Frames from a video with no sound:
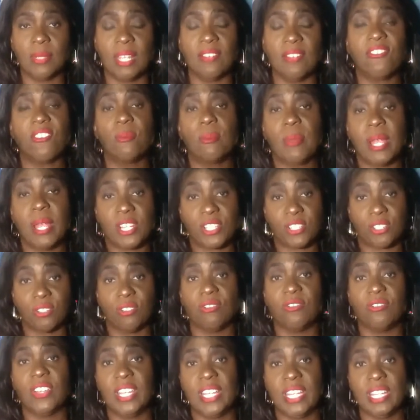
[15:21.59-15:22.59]

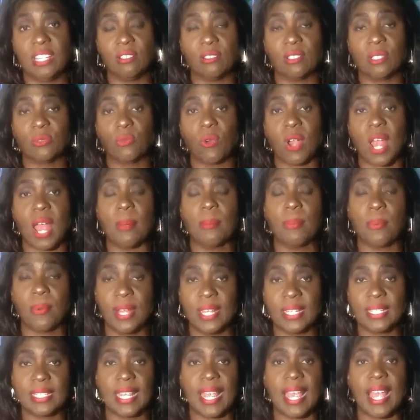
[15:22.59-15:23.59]
informational videos where I
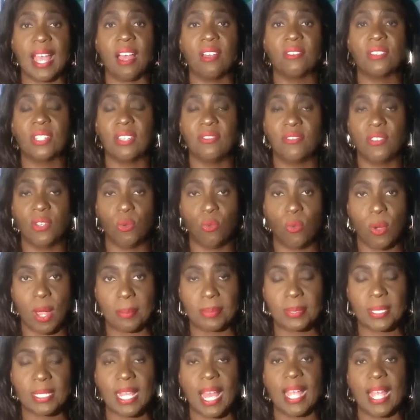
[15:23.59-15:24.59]
break down, give you
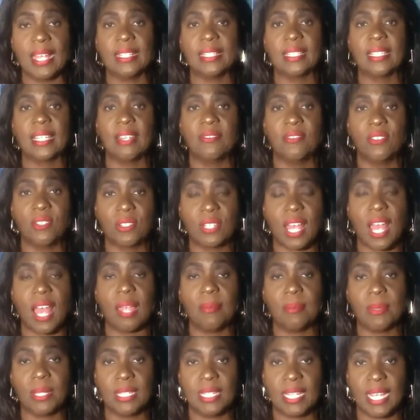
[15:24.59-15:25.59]
websites, give you
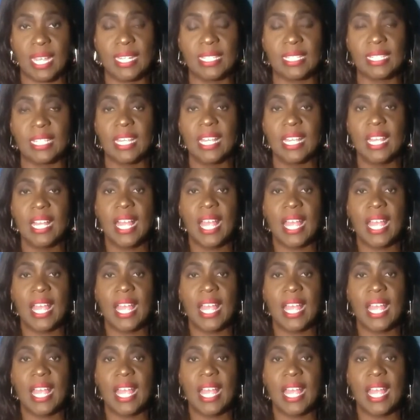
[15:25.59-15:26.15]
time and dates,